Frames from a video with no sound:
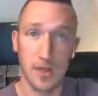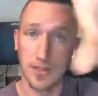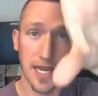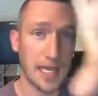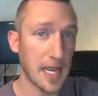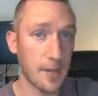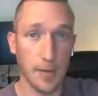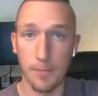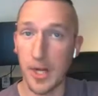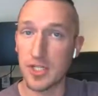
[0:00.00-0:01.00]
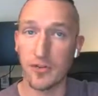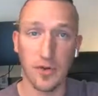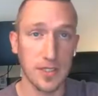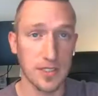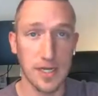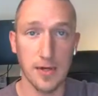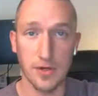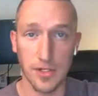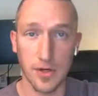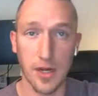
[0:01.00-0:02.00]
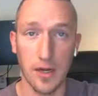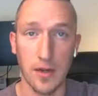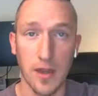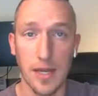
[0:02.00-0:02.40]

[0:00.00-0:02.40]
taking up a bunch of real estate in your screen.